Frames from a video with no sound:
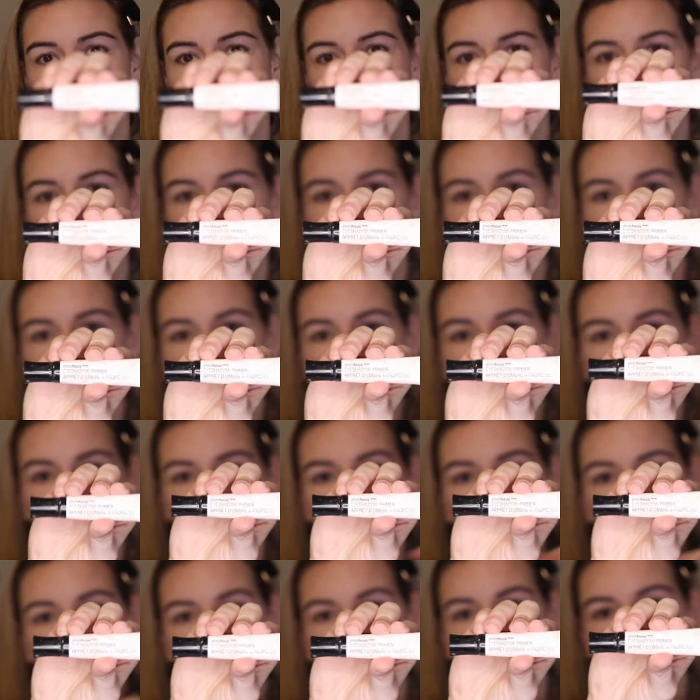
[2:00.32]
So I'll start out
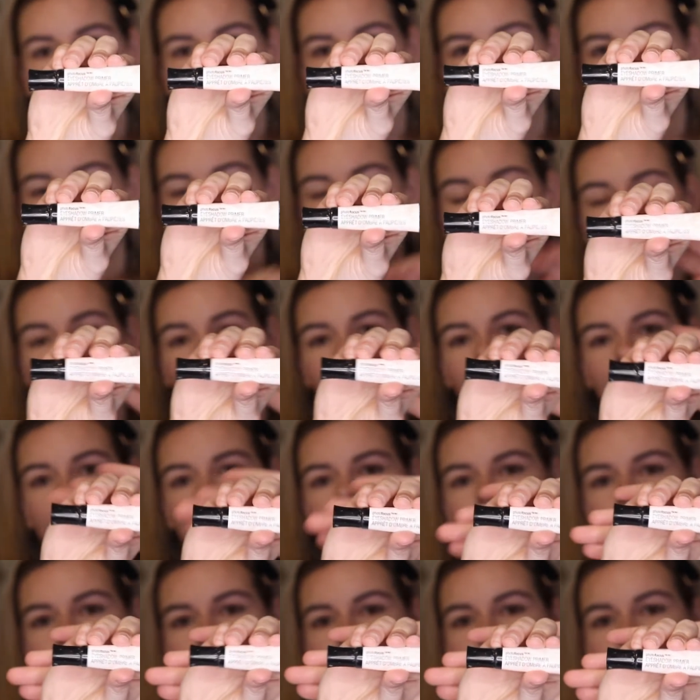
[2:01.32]
by priming my eye.
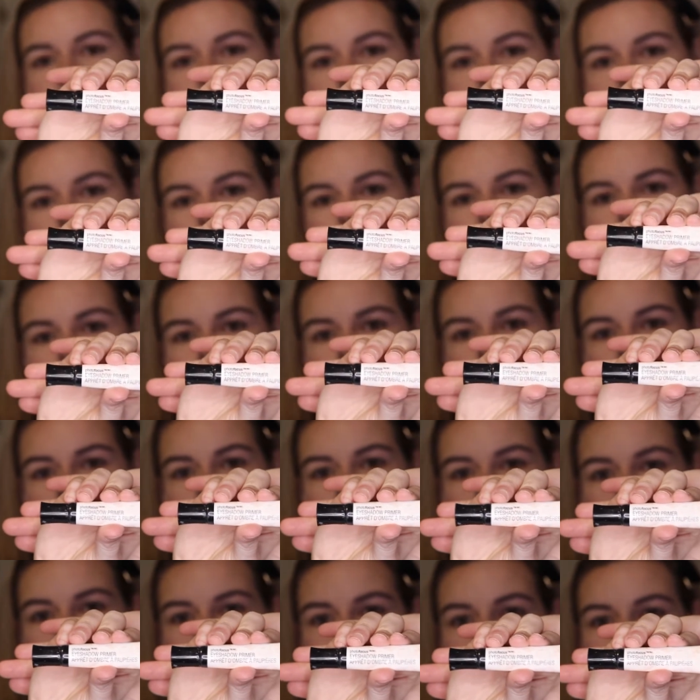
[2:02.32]
I like the Wet n
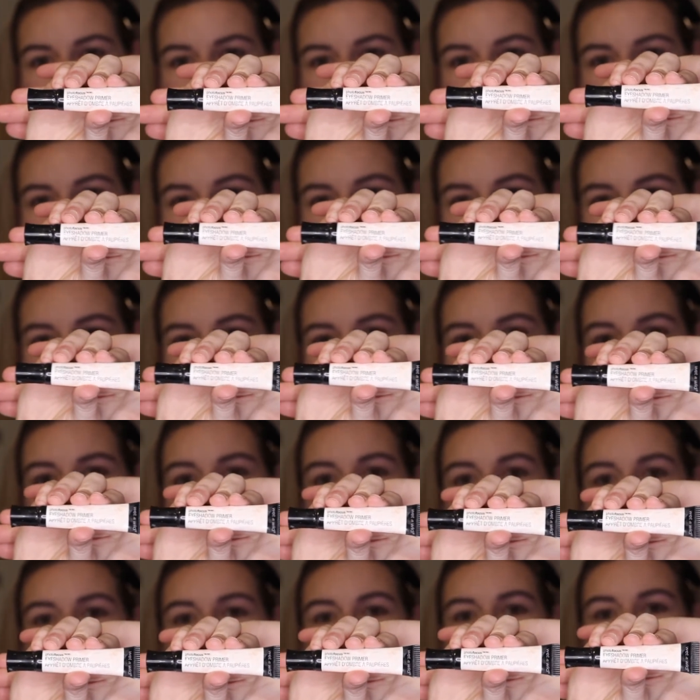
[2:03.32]
Wild Photo
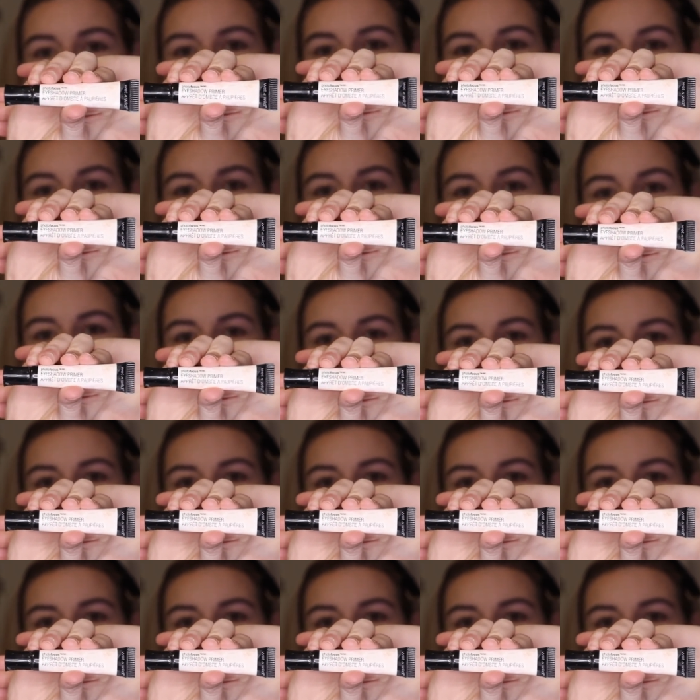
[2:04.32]
Focus Eye Primer.